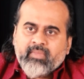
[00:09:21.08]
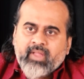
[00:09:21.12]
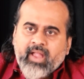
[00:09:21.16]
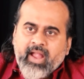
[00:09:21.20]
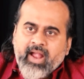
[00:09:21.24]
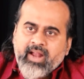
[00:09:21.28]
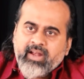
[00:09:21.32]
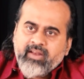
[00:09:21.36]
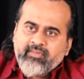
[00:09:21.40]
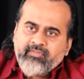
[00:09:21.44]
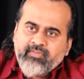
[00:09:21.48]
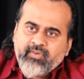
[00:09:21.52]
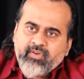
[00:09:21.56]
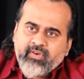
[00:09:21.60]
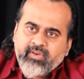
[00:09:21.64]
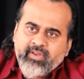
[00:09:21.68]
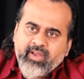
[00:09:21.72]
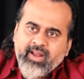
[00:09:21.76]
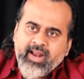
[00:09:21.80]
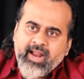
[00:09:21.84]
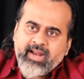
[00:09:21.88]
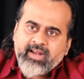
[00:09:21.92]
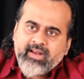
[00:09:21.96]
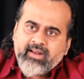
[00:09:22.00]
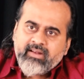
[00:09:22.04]
And if your
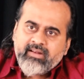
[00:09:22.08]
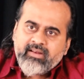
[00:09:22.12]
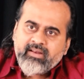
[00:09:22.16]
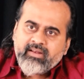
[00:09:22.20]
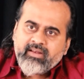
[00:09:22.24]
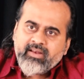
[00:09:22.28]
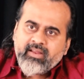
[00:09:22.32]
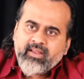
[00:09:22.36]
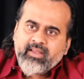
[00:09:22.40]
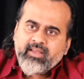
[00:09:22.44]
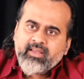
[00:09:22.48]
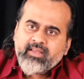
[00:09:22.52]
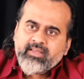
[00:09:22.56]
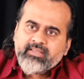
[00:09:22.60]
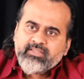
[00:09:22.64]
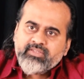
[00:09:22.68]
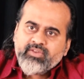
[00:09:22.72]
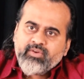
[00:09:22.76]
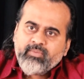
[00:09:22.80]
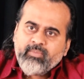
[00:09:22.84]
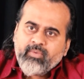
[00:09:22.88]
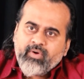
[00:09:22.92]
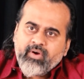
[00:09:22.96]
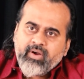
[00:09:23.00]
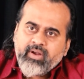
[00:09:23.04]
real identity is
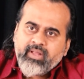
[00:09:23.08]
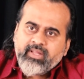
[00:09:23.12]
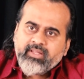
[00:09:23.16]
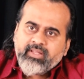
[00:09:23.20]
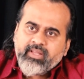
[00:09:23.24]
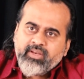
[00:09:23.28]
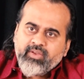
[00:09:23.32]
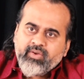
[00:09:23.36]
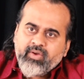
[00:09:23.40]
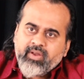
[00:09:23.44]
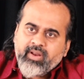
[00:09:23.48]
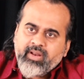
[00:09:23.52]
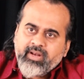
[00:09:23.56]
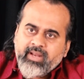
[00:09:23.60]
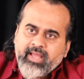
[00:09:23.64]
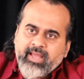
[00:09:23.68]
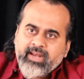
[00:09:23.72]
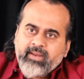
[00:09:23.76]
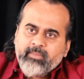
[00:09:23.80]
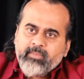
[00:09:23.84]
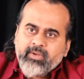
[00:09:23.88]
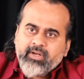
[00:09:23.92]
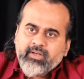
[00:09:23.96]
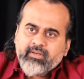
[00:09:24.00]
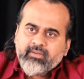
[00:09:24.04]
your body, then you are an
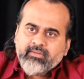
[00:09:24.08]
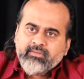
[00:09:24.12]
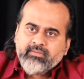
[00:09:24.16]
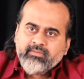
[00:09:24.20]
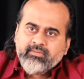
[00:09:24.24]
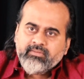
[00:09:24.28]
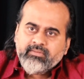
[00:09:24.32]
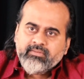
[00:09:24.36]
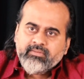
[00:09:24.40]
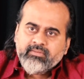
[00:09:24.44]
animal.